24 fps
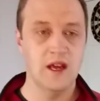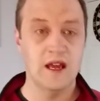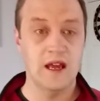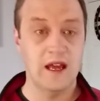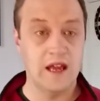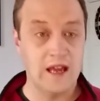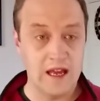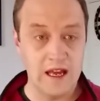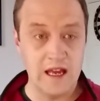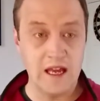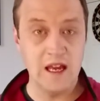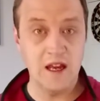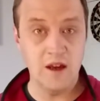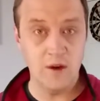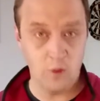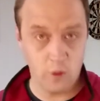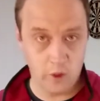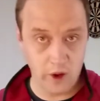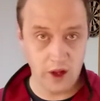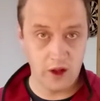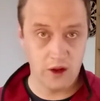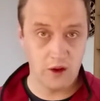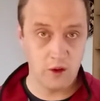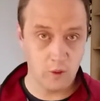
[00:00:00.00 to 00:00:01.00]
He
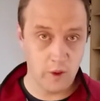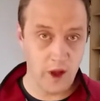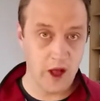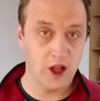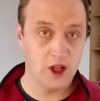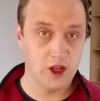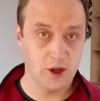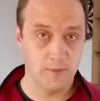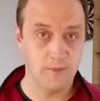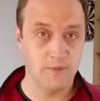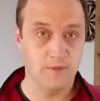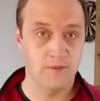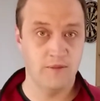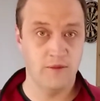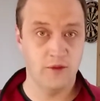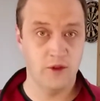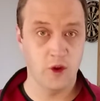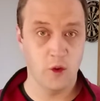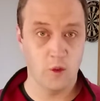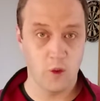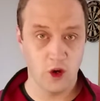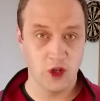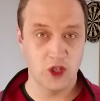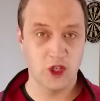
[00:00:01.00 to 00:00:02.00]
will welcome
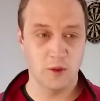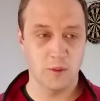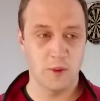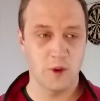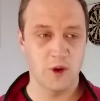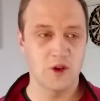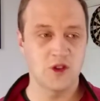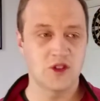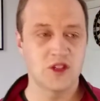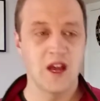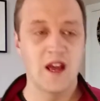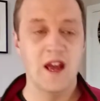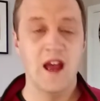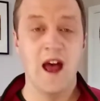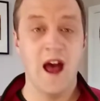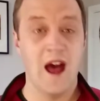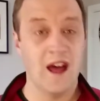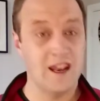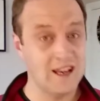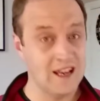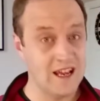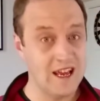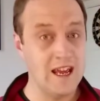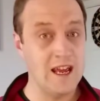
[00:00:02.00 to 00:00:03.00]
the worshippers
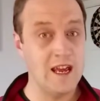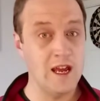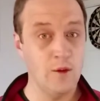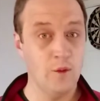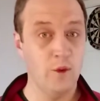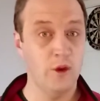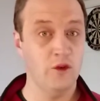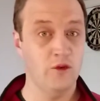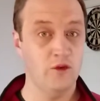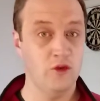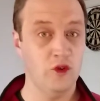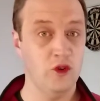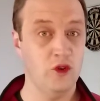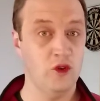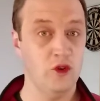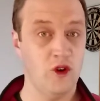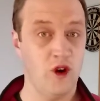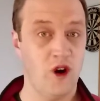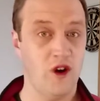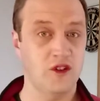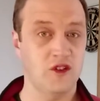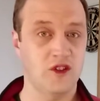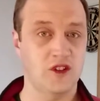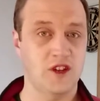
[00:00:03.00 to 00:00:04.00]
and he will rule
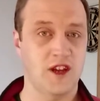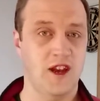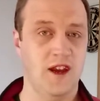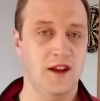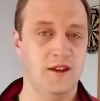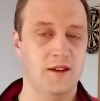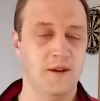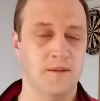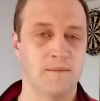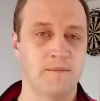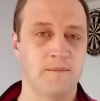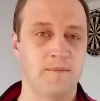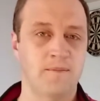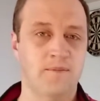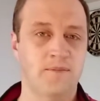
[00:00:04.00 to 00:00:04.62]
God's kingdom.